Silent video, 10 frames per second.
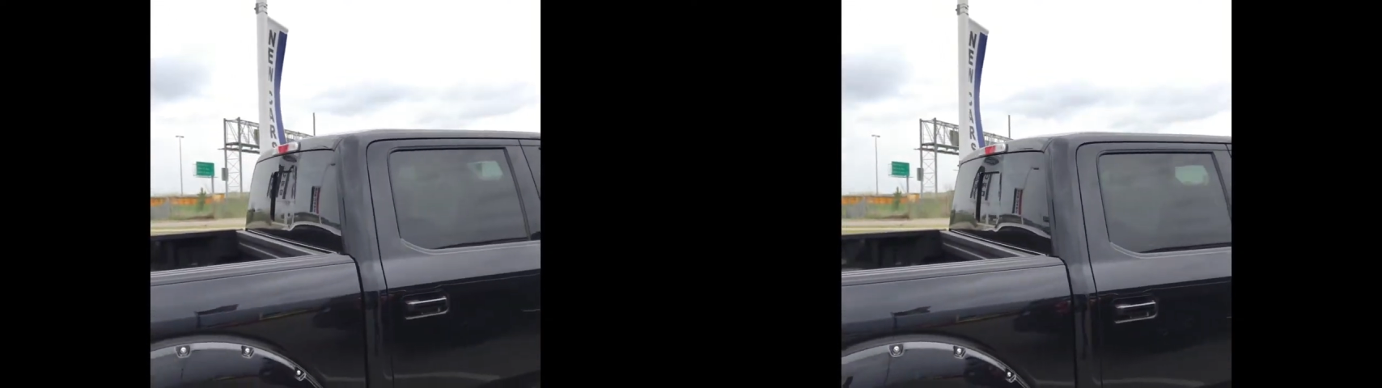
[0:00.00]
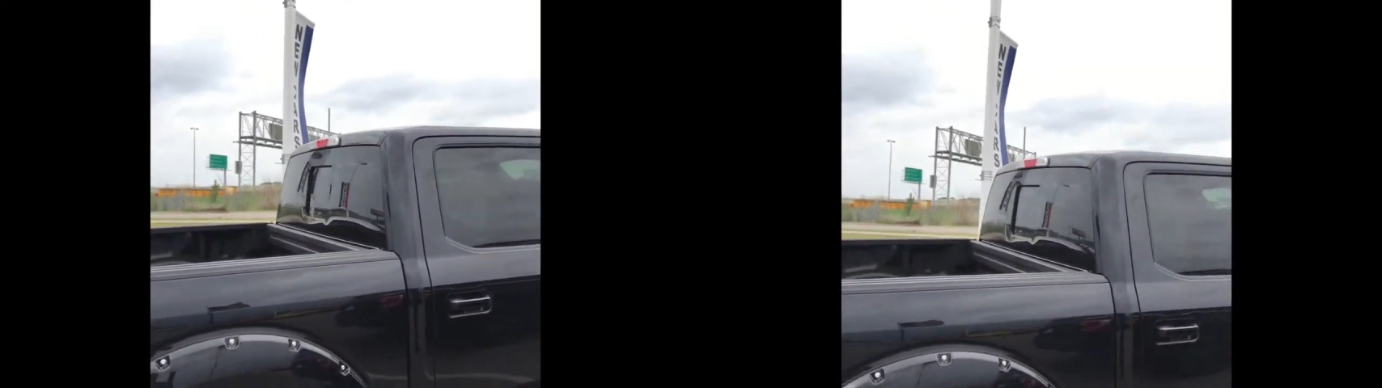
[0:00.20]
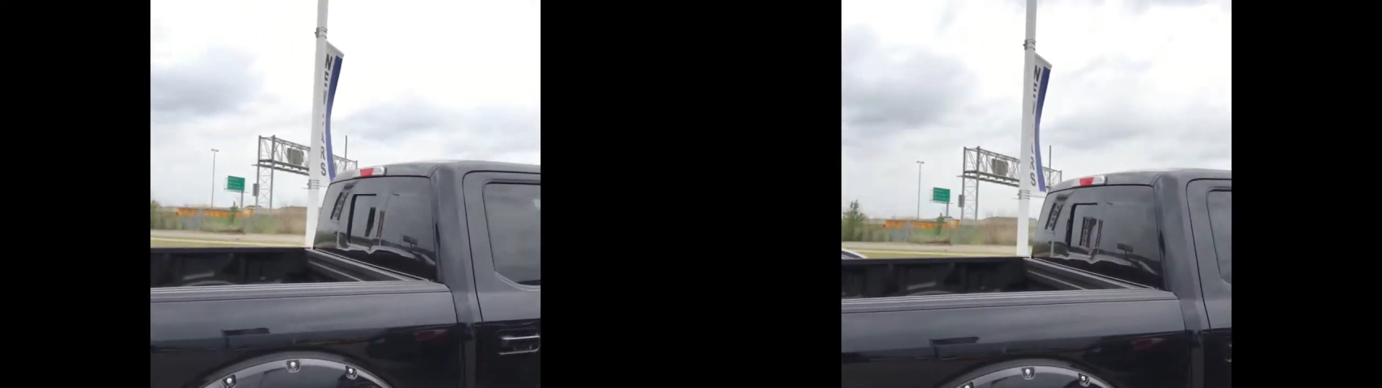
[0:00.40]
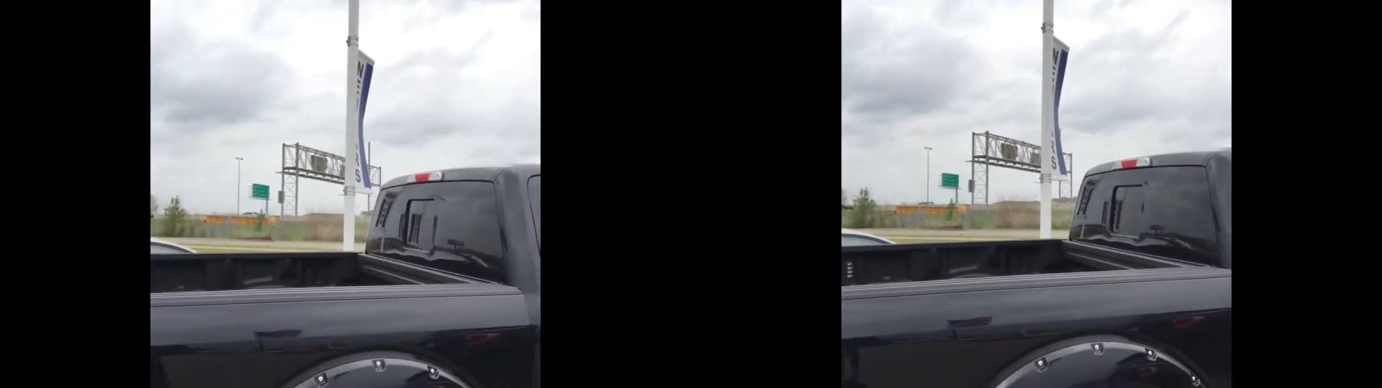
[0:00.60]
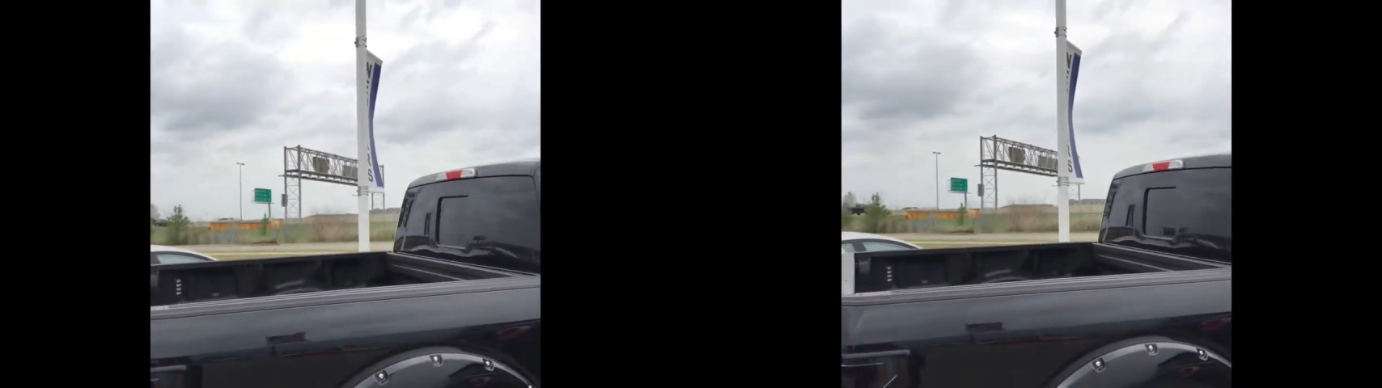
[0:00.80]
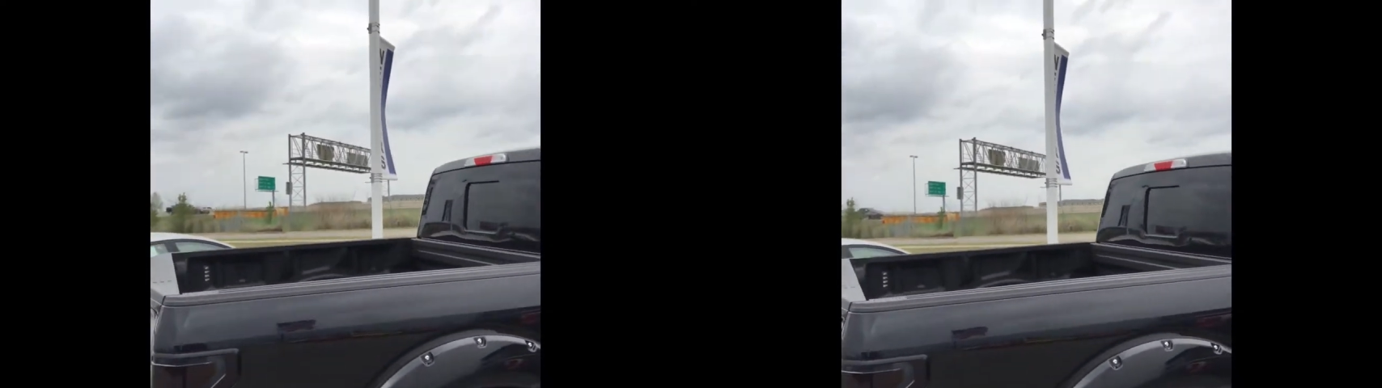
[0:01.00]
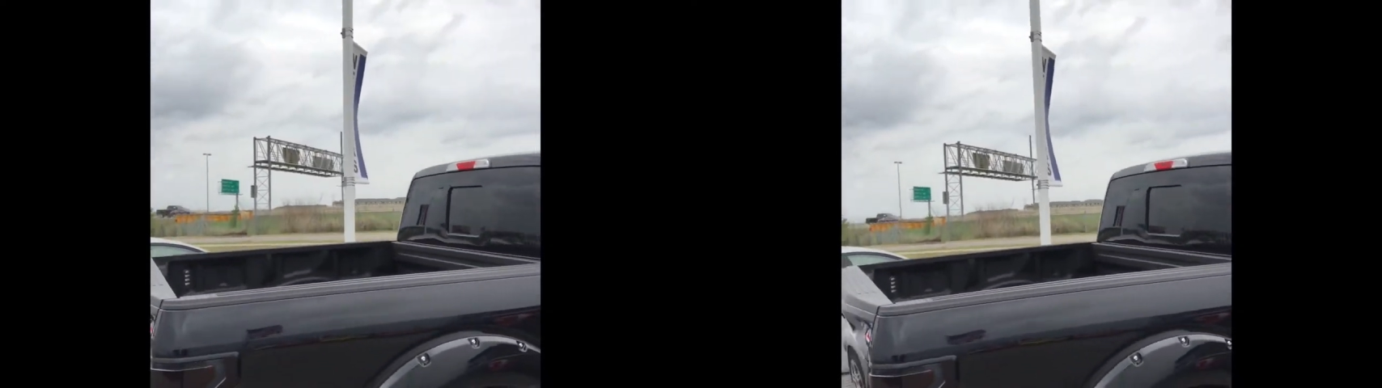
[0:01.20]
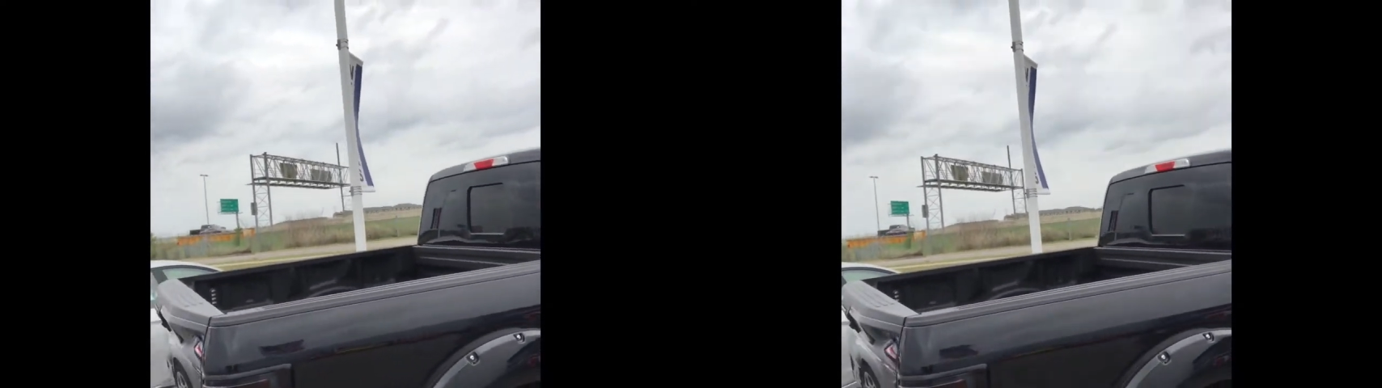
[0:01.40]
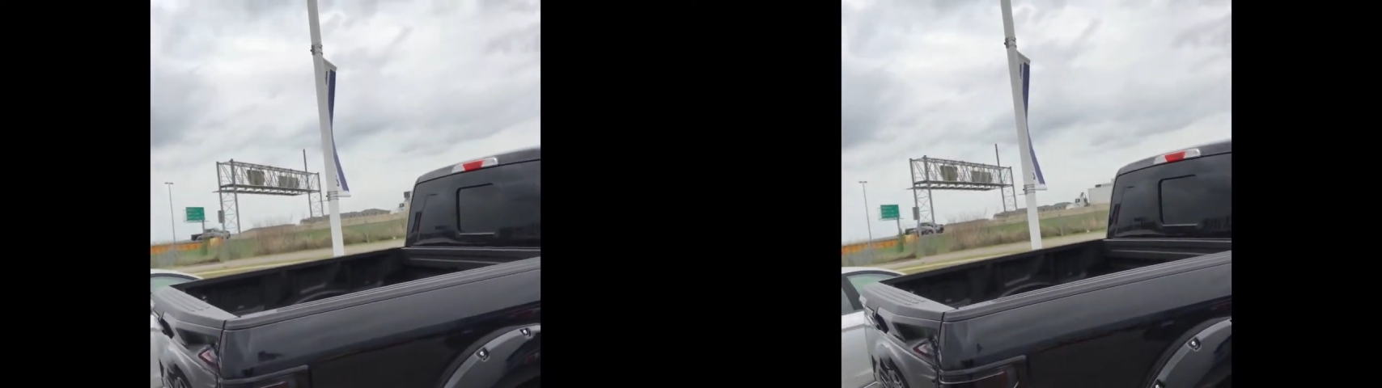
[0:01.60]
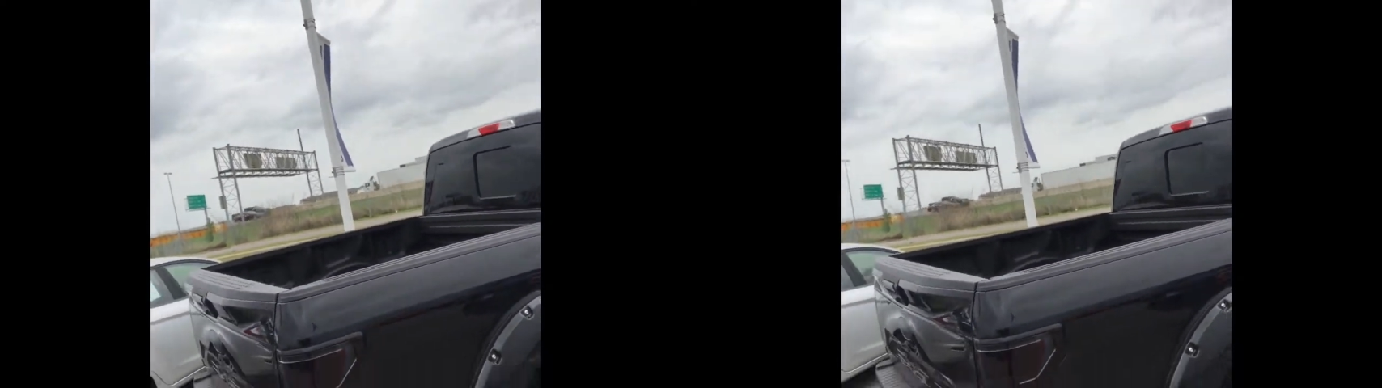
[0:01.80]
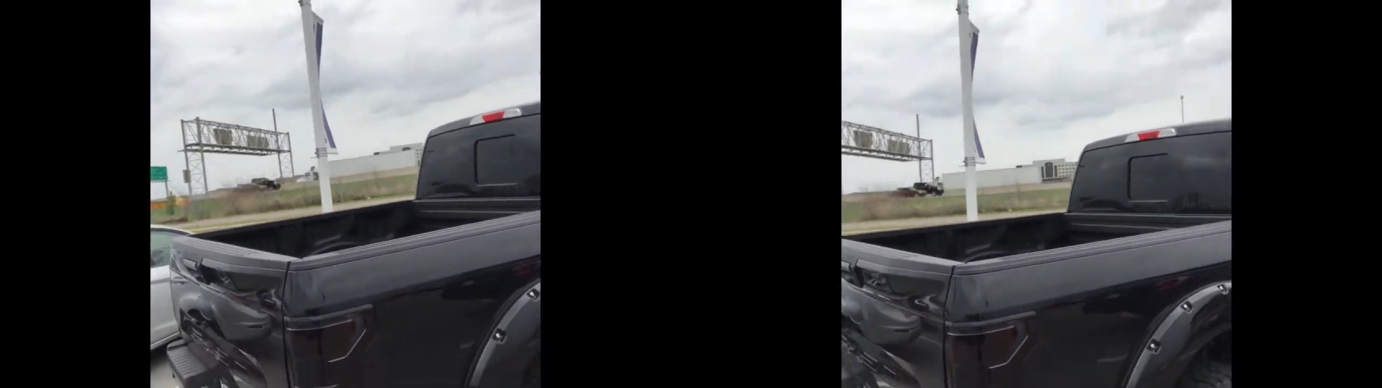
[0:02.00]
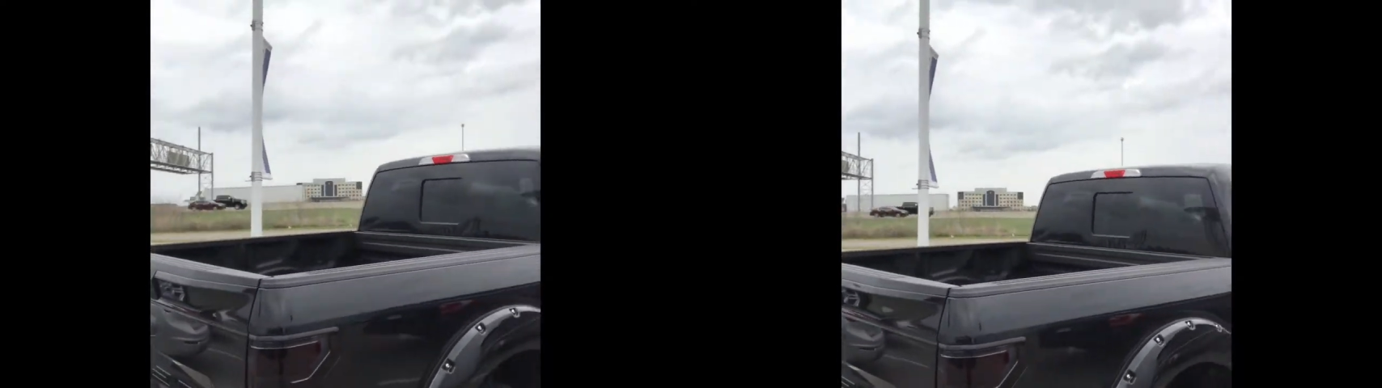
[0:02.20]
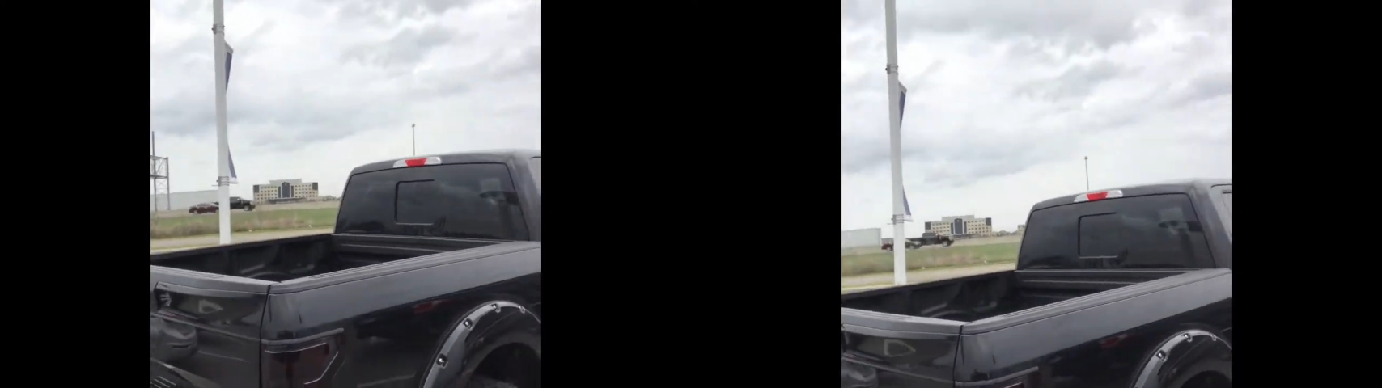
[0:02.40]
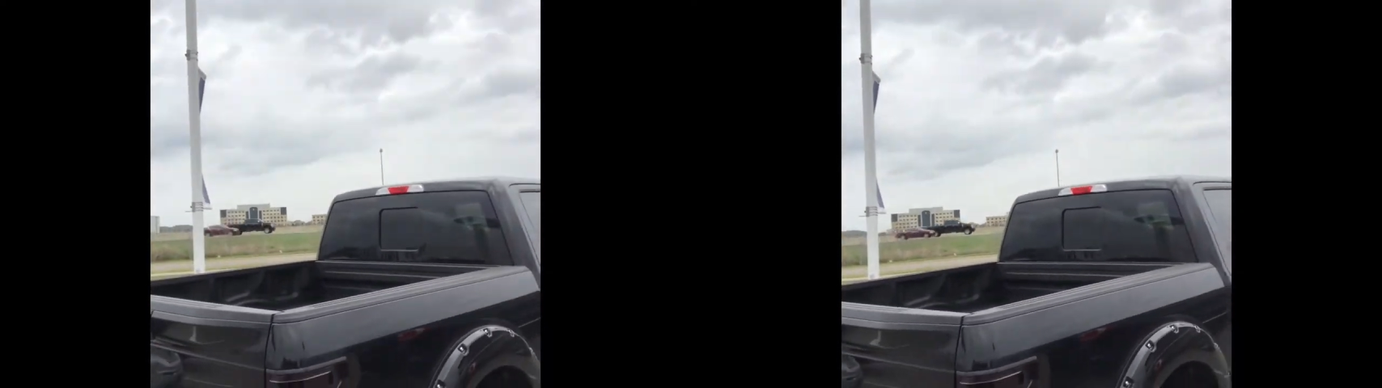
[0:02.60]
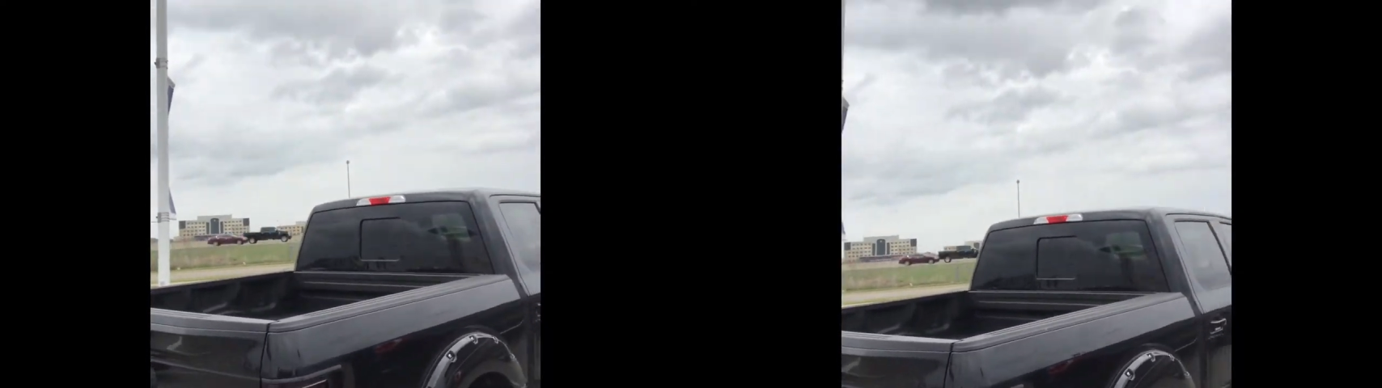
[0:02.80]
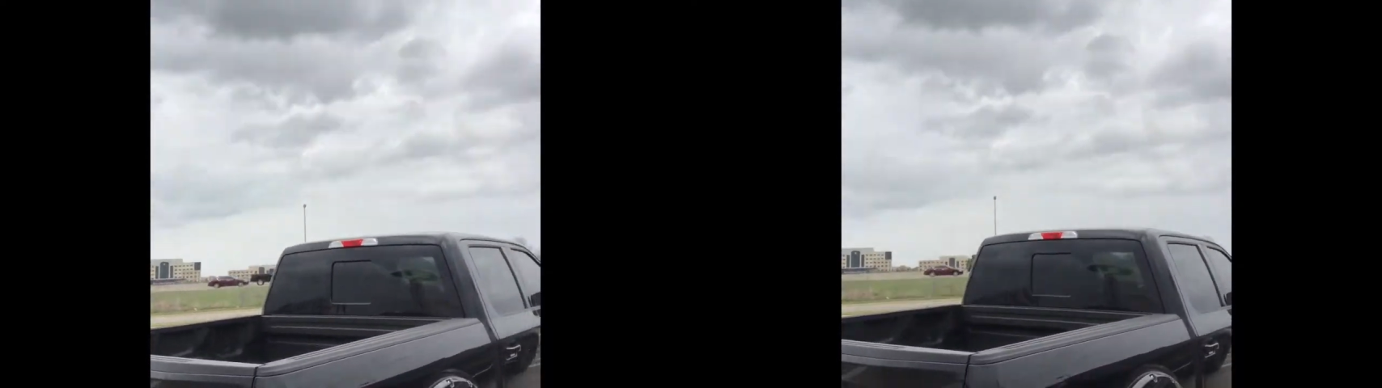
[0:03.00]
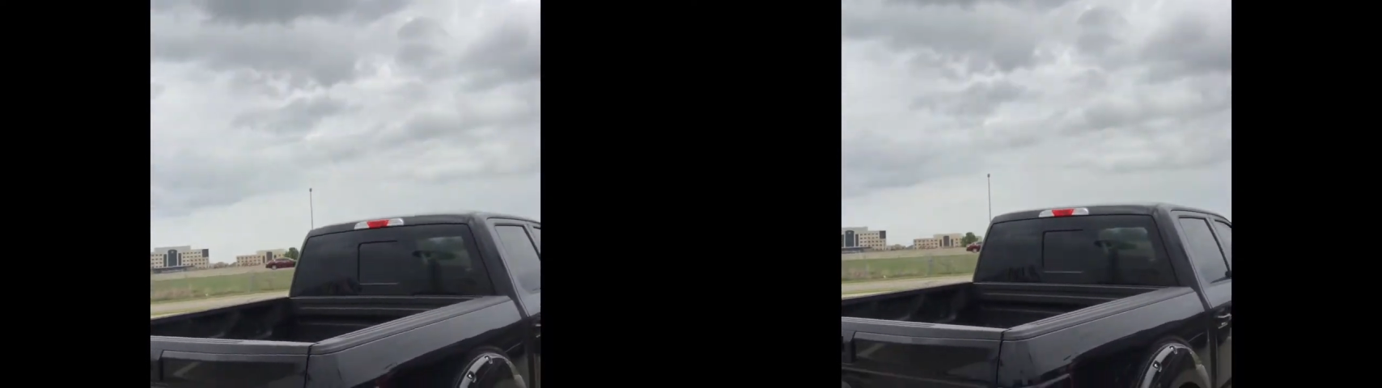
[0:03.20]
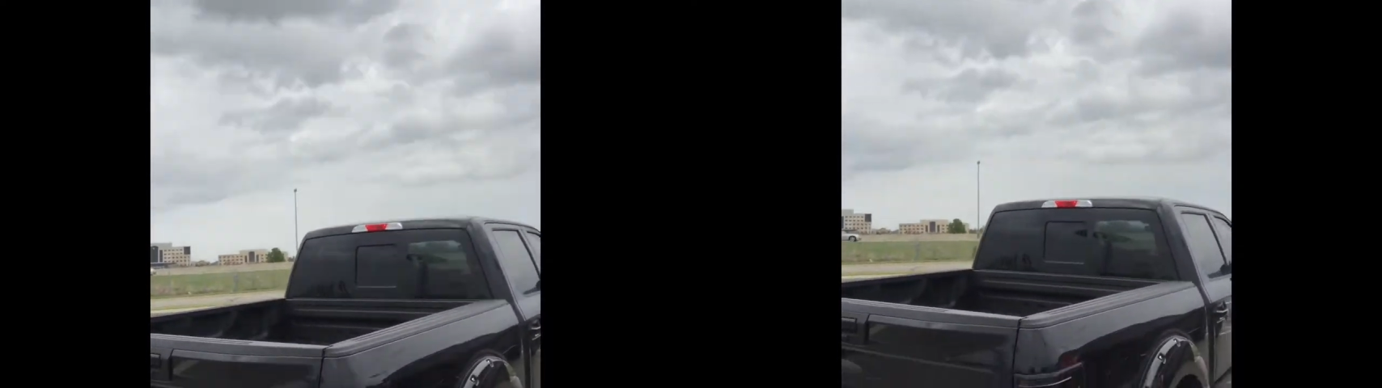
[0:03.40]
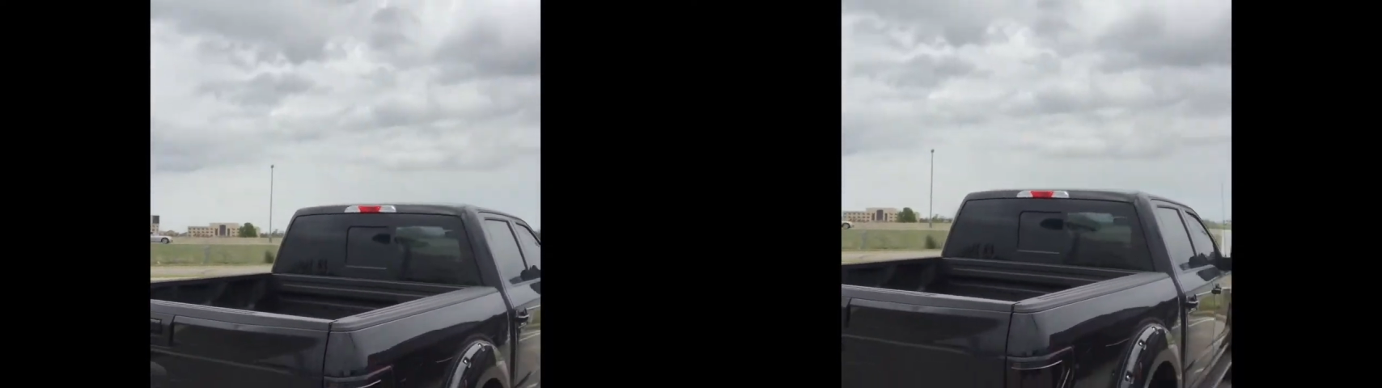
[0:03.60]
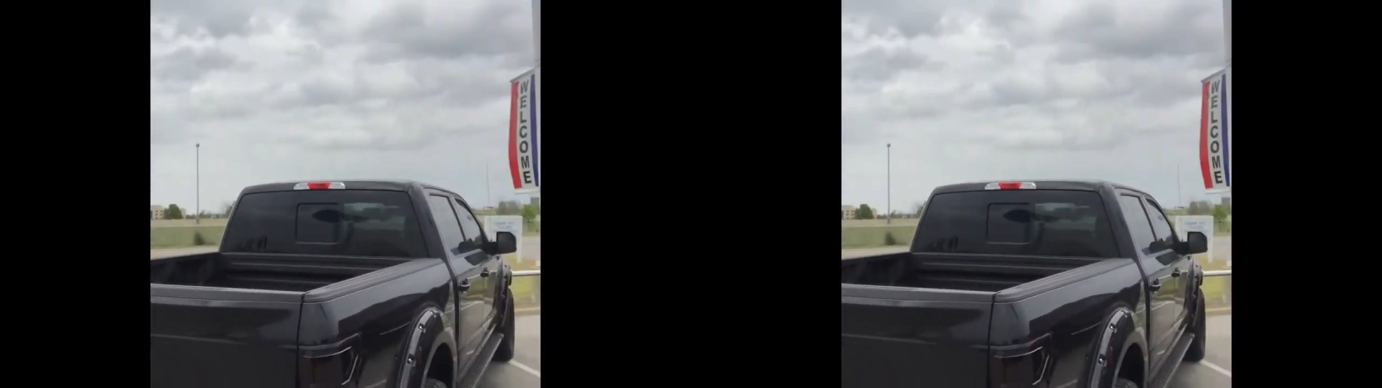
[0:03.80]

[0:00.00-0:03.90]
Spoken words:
No face is visible, so there are no lips to read.